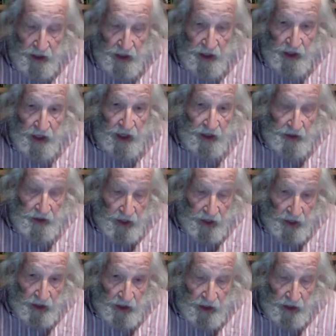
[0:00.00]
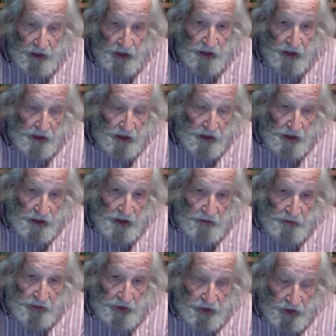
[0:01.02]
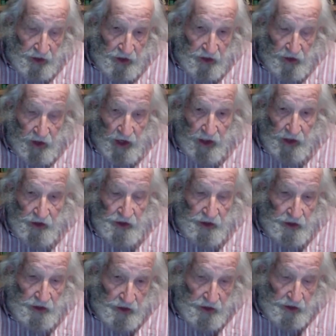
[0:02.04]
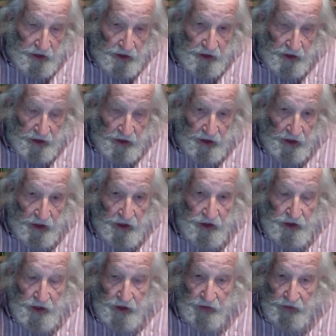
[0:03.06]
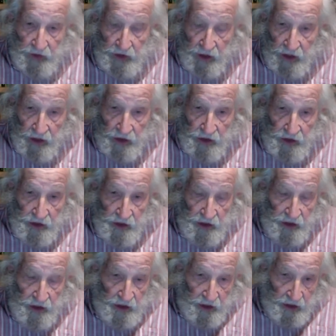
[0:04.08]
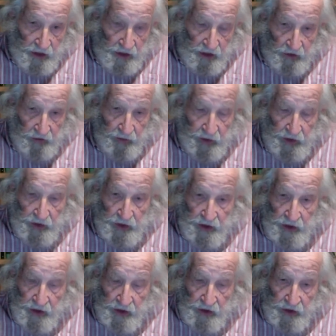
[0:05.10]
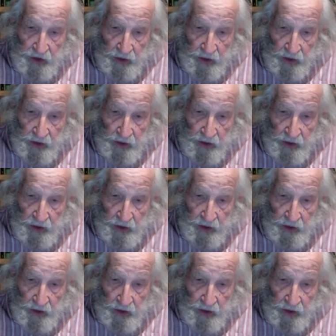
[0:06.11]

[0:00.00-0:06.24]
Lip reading: and taking particular actions in case after case. There have been some